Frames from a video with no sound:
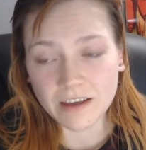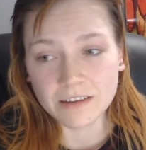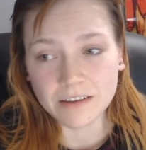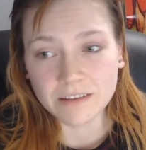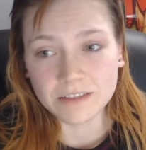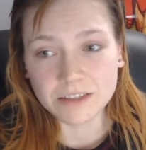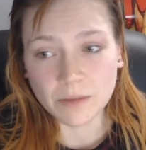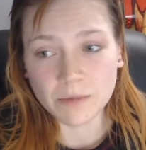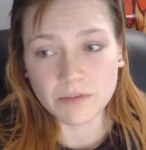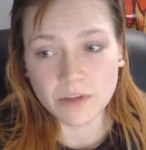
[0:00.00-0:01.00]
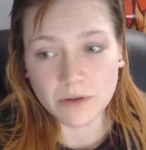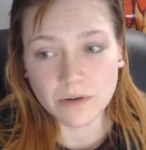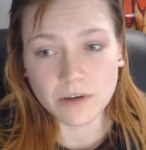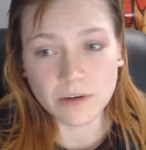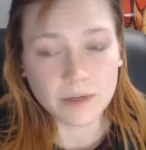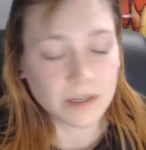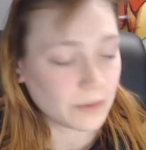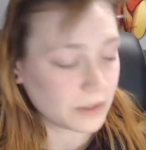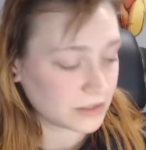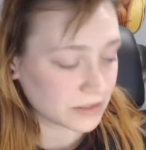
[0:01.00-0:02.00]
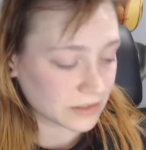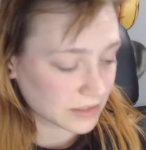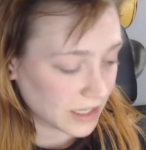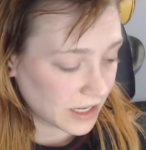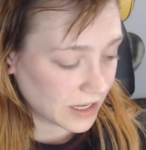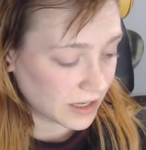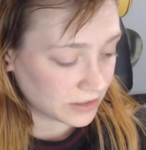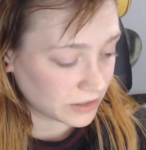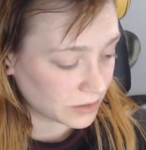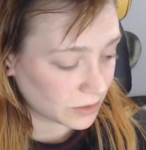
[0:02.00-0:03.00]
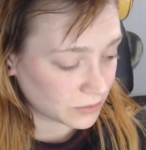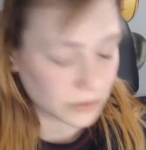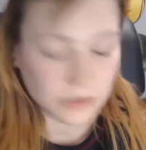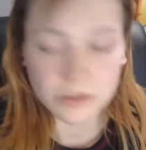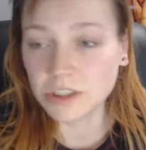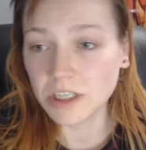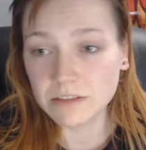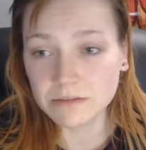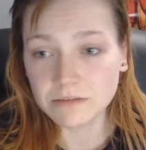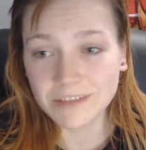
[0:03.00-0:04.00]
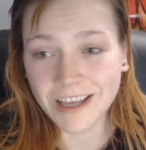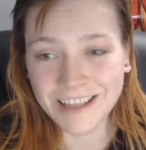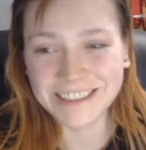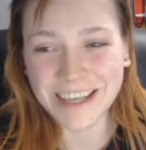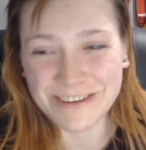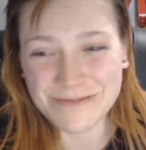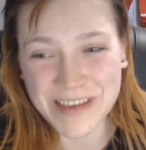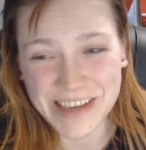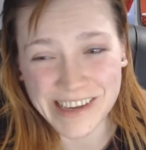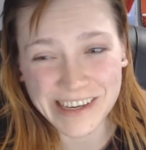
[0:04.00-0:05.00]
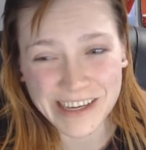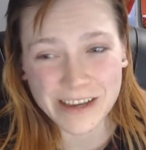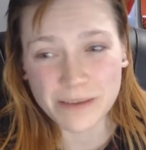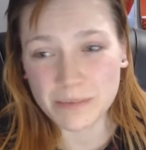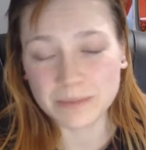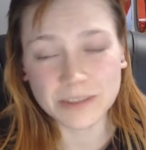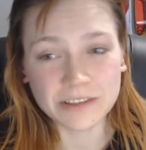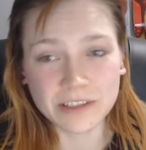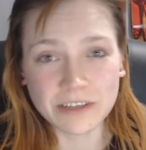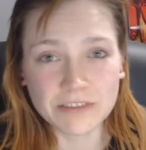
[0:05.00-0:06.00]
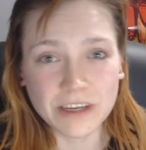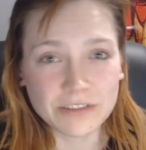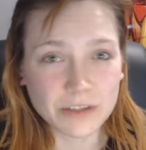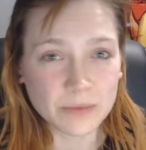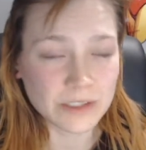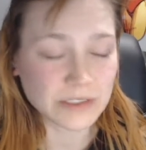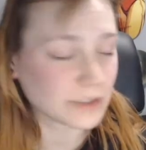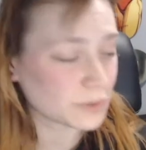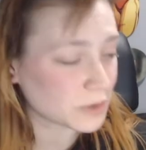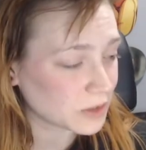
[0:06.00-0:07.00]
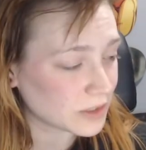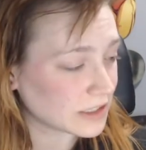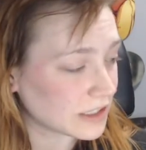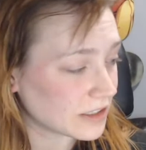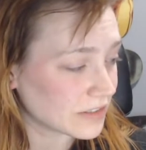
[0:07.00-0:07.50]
some of you are my neighbors, and you don't do shit to help me, but I'm still gonna fight for you because that's what you deserve.